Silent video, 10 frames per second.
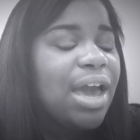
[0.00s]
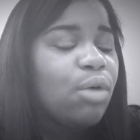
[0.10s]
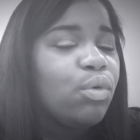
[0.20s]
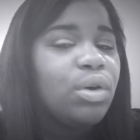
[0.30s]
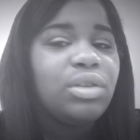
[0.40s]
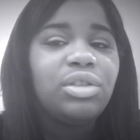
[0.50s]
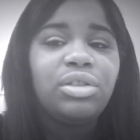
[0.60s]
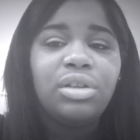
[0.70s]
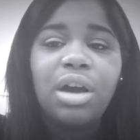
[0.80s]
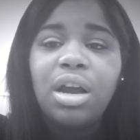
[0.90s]
and we'll
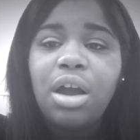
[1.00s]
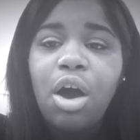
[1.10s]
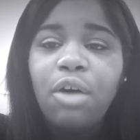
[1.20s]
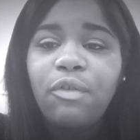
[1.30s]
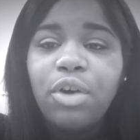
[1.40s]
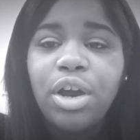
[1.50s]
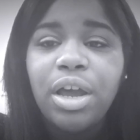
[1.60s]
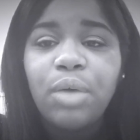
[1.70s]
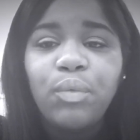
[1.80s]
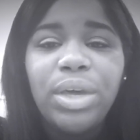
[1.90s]
start over,
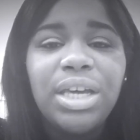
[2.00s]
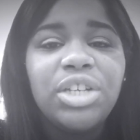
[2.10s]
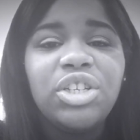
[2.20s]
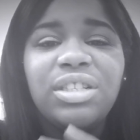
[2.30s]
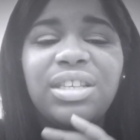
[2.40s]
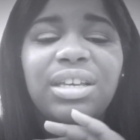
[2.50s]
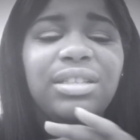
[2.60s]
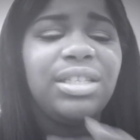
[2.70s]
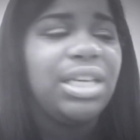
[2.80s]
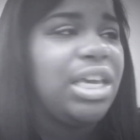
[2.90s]
and we can just
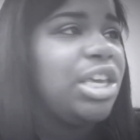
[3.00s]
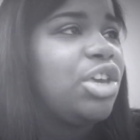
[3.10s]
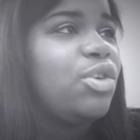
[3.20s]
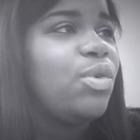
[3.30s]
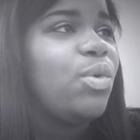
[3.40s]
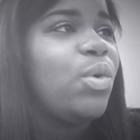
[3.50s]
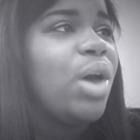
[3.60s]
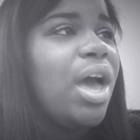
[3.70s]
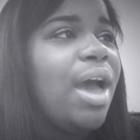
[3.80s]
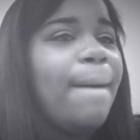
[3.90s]
continue